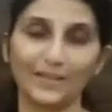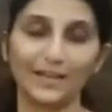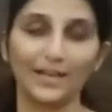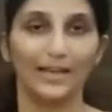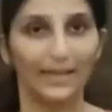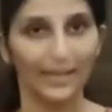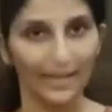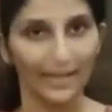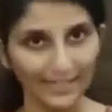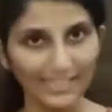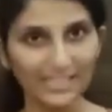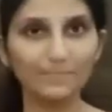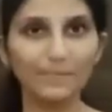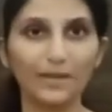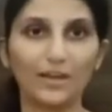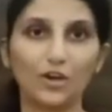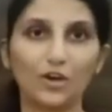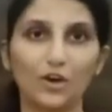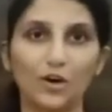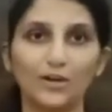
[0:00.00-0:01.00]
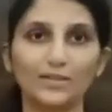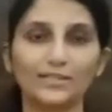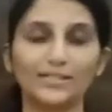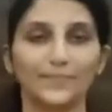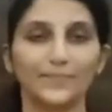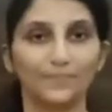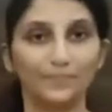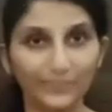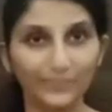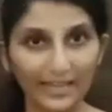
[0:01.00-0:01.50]
It is because
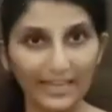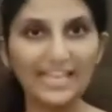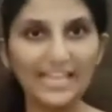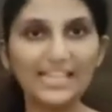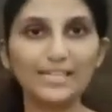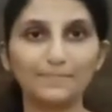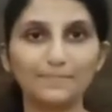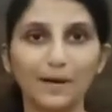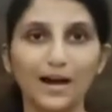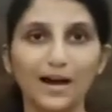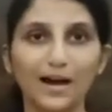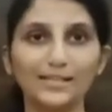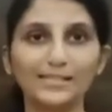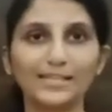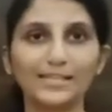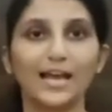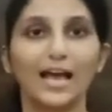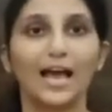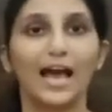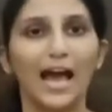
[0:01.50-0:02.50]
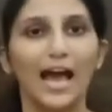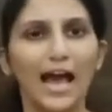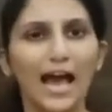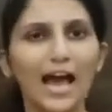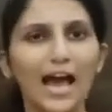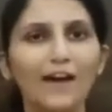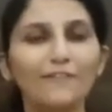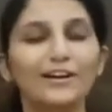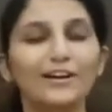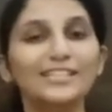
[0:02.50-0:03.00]
these parts
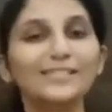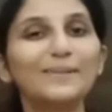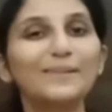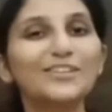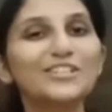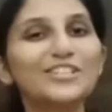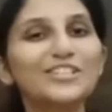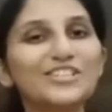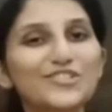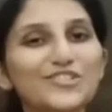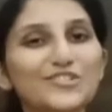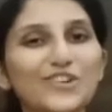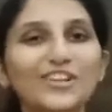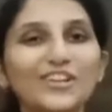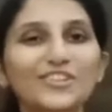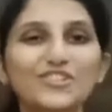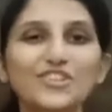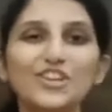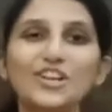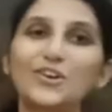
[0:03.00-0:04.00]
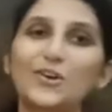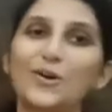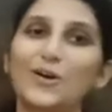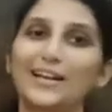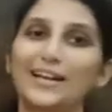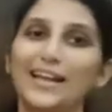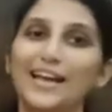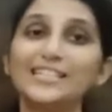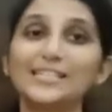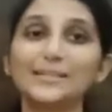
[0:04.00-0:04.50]
have a special structure
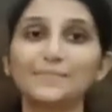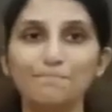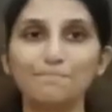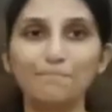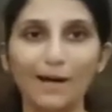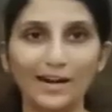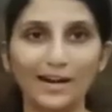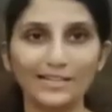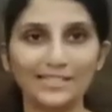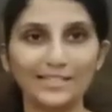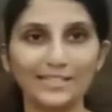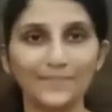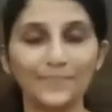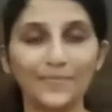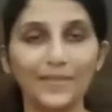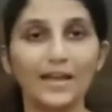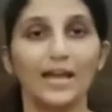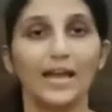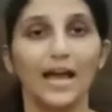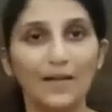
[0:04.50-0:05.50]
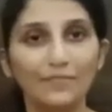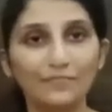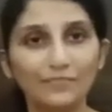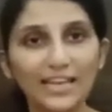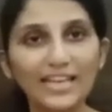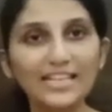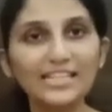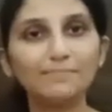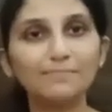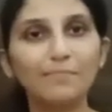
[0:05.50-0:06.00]
called as buds. And
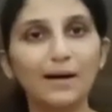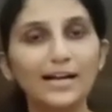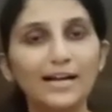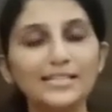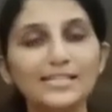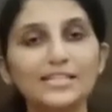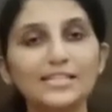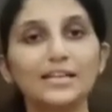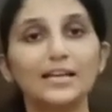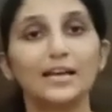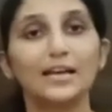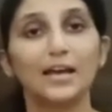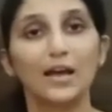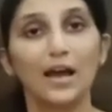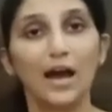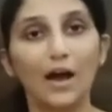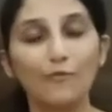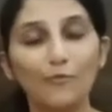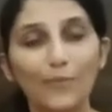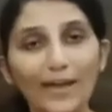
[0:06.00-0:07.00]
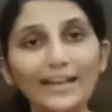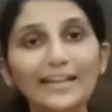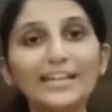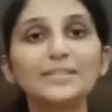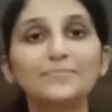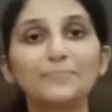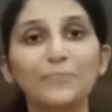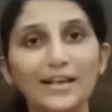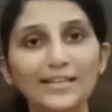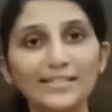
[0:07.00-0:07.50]
these buds, when it
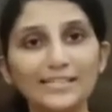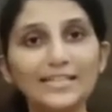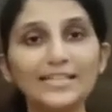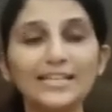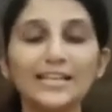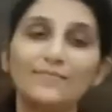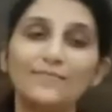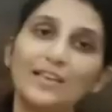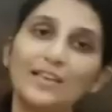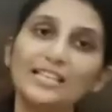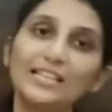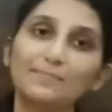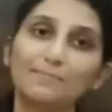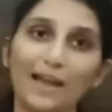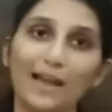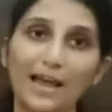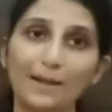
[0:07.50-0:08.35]
is present in these plant